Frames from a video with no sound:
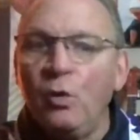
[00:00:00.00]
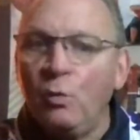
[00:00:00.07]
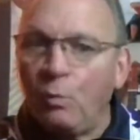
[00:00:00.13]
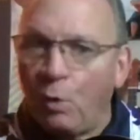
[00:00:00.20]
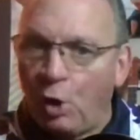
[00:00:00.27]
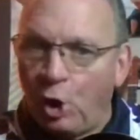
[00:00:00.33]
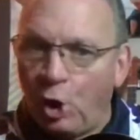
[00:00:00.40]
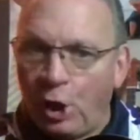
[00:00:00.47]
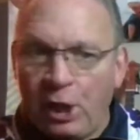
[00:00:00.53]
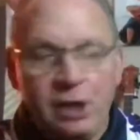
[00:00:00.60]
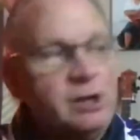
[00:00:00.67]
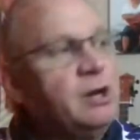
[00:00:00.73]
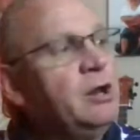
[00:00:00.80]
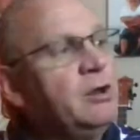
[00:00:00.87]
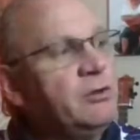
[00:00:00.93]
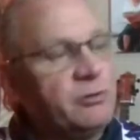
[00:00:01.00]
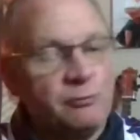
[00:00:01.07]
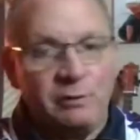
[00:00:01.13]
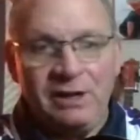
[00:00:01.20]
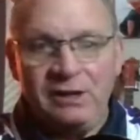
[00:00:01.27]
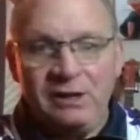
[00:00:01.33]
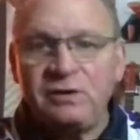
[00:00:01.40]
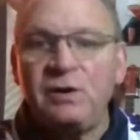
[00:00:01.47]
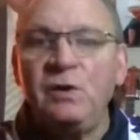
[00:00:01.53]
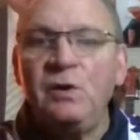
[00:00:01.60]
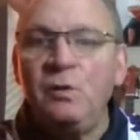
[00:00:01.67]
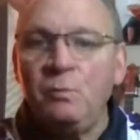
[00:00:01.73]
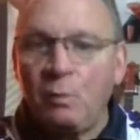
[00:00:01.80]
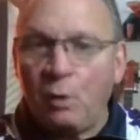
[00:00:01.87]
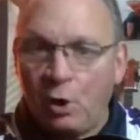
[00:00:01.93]
1, 3,
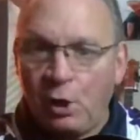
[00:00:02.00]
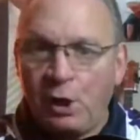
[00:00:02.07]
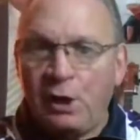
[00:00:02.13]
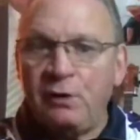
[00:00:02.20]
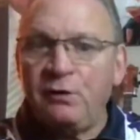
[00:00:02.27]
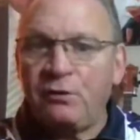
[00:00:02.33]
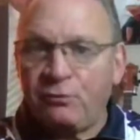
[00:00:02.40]
2, 1,